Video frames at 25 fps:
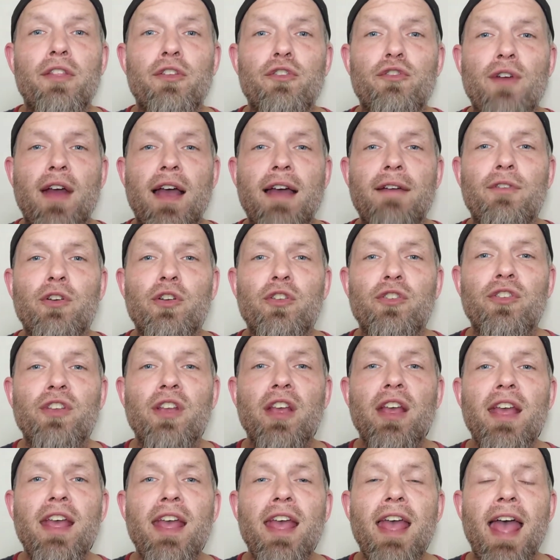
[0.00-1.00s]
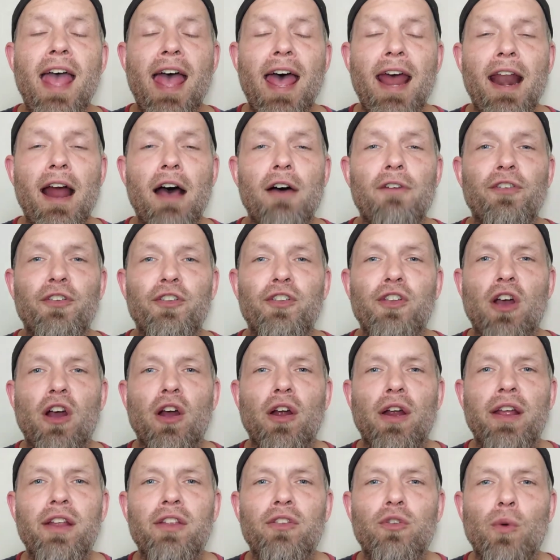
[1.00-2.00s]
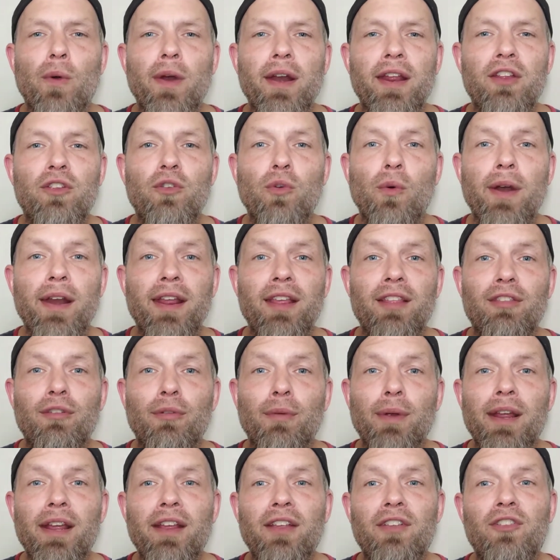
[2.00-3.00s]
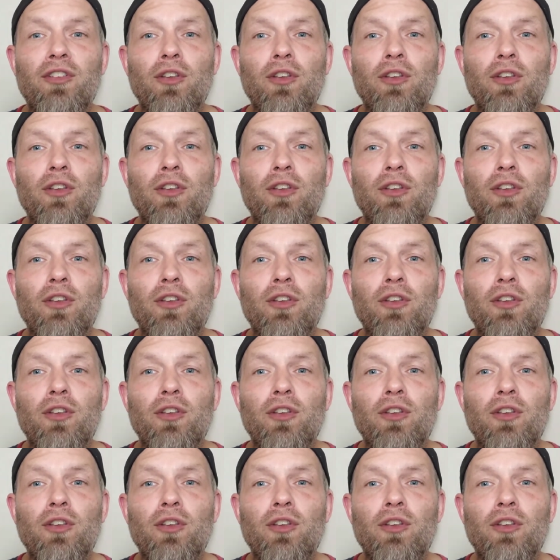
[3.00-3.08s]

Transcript: of the drivers at AlphaTauri in 2023.